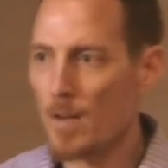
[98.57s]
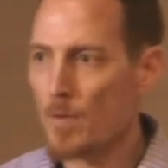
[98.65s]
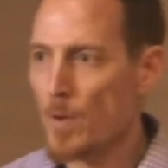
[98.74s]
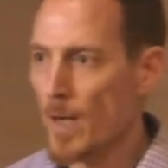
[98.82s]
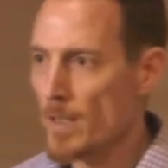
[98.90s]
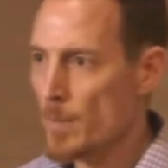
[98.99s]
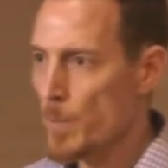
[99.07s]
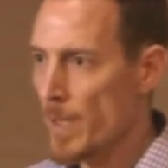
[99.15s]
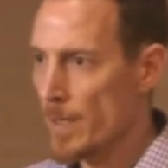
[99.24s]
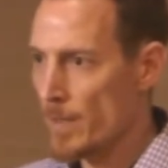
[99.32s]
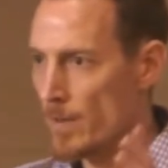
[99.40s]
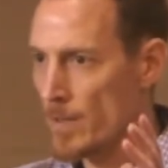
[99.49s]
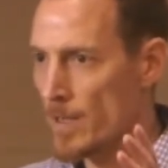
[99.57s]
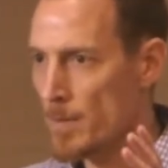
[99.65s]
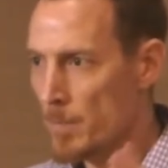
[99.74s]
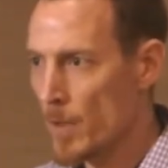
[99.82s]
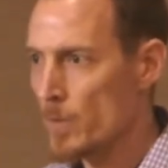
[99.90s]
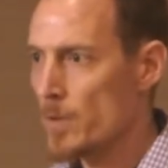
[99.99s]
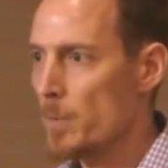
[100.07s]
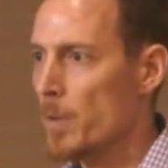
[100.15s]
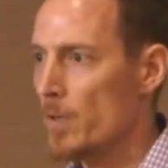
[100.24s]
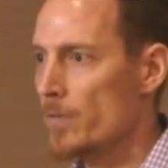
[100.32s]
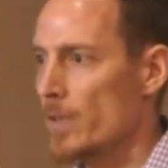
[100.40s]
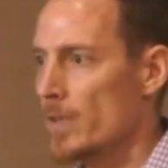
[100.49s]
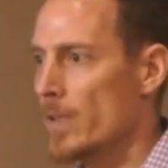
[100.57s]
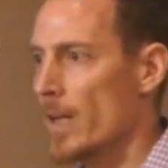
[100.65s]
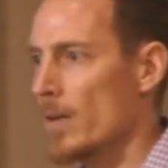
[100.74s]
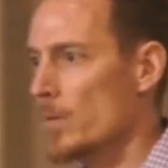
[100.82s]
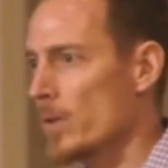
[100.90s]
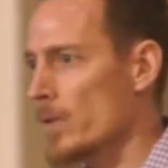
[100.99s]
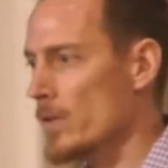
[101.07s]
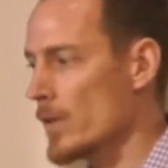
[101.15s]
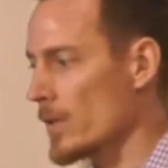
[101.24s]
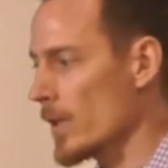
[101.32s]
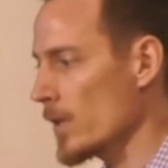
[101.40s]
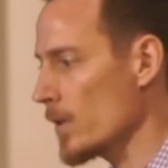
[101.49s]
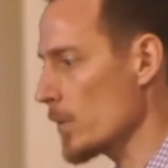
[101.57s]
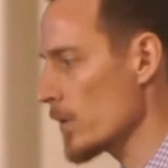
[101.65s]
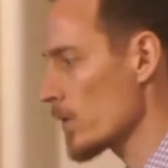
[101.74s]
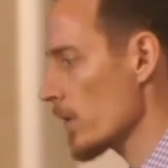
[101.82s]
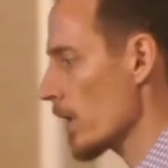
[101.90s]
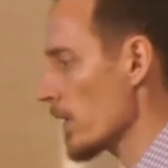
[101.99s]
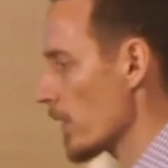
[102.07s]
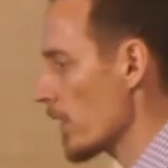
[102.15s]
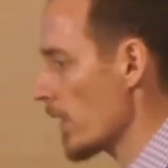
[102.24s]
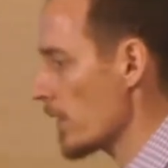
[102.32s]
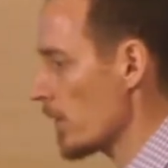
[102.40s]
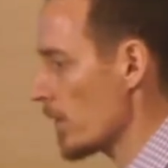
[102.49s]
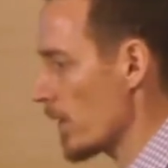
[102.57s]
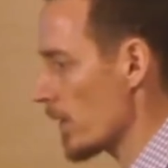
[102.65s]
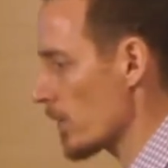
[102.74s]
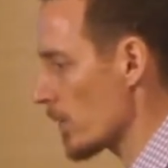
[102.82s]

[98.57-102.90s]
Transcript: If you had to pick the most perfect day, what is it that you would start your day doing?